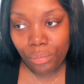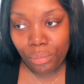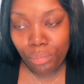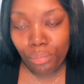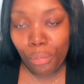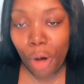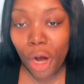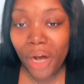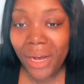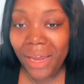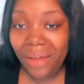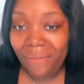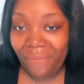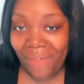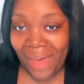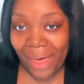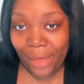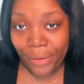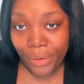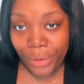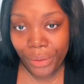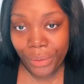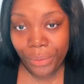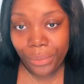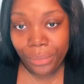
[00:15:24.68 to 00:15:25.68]
market
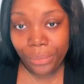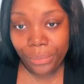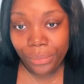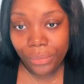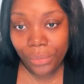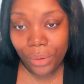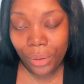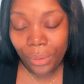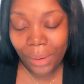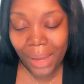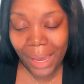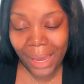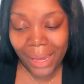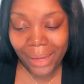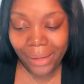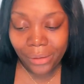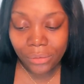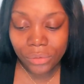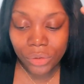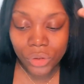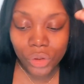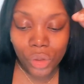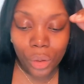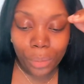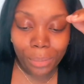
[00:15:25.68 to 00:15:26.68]
value. Okay.
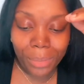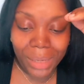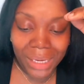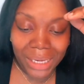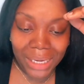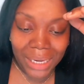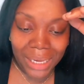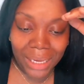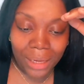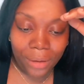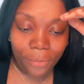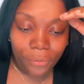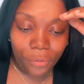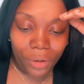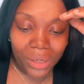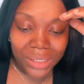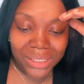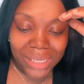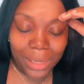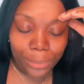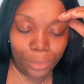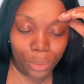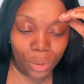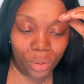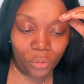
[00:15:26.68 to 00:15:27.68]
So meaning, for
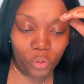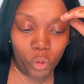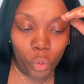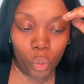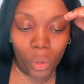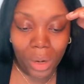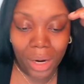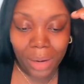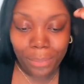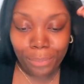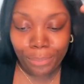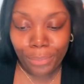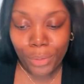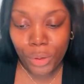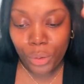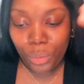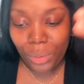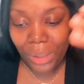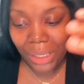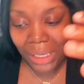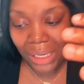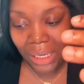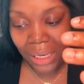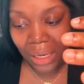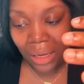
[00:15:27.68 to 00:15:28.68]
example, if you were in
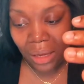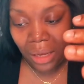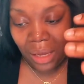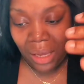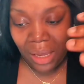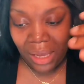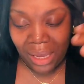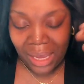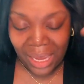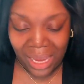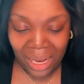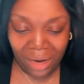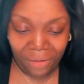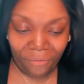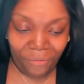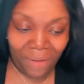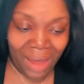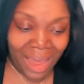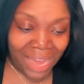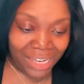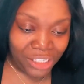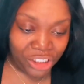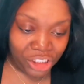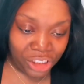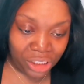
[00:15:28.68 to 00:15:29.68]
beauty and
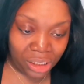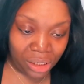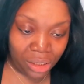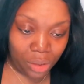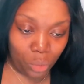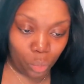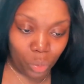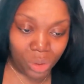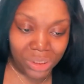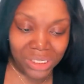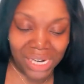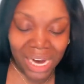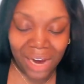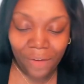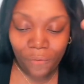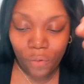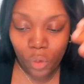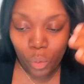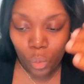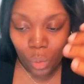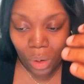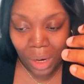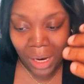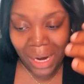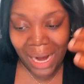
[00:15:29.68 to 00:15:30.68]
fashion, whichever
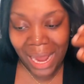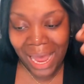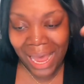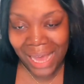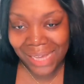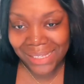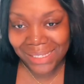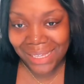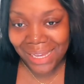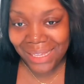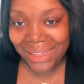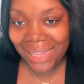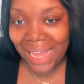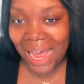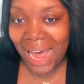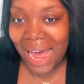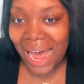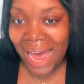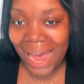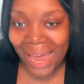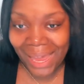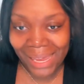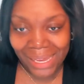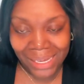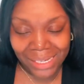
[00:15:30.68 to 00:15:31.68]
one has like the
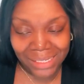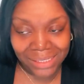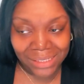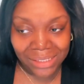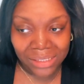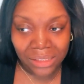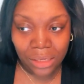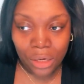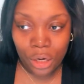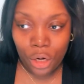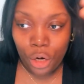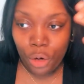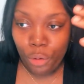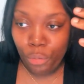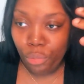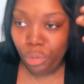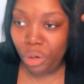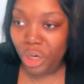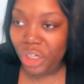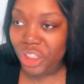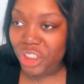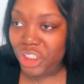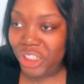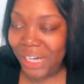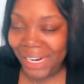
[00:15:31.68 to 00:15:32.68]
highest
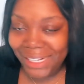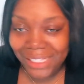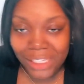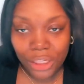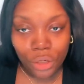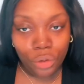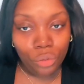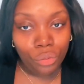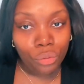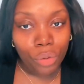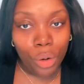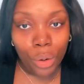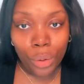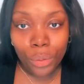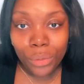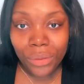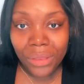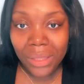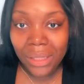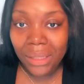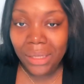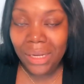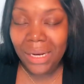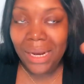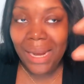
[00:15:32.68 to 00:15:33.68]
projected growth
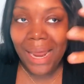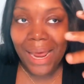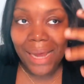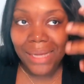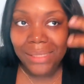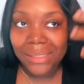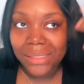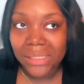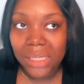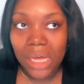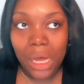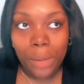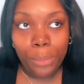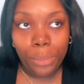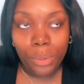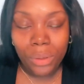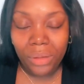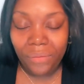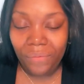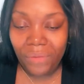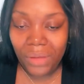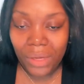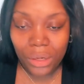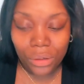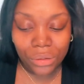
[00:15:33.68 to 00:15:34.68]
in the next couple
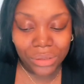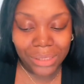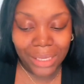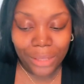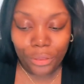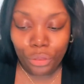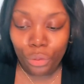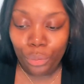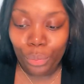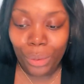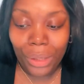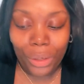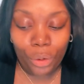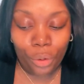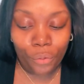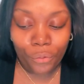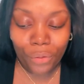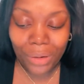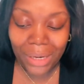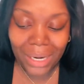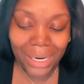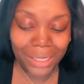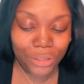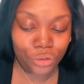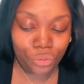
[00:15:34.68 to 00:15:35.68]
of years, like
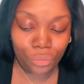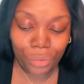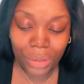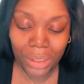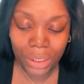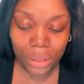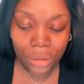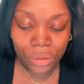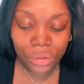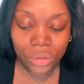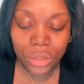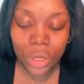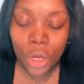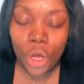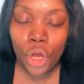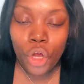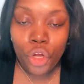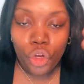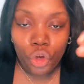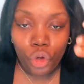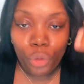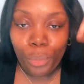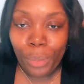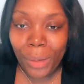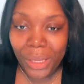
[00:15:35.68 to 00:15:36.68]
over the next 3 years,
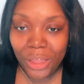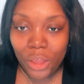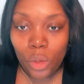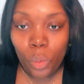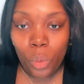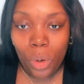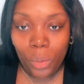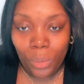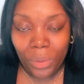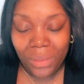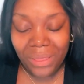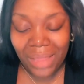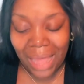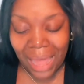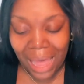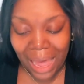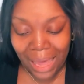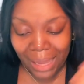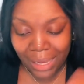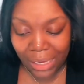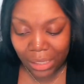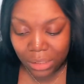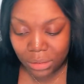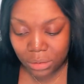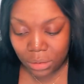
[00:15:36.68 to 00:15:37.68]
you'd pick the one with the
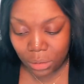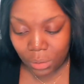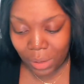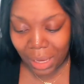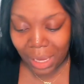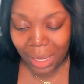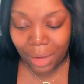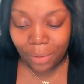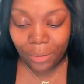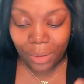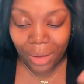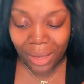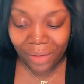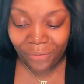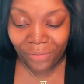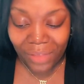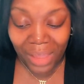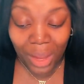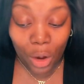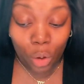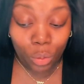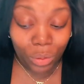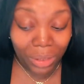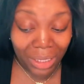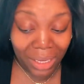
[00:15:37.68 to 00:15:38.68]
highest. Okay. If
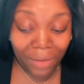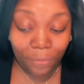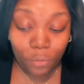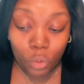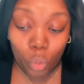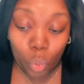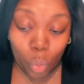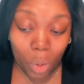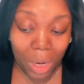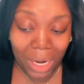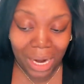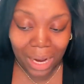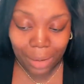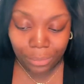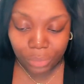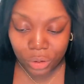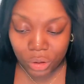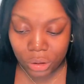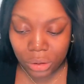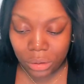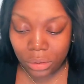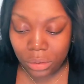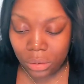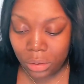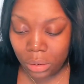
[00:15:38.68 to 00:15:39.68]
they only give you one
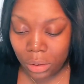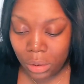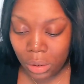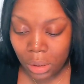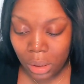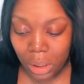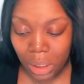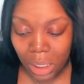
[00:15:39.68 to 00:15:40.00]
option,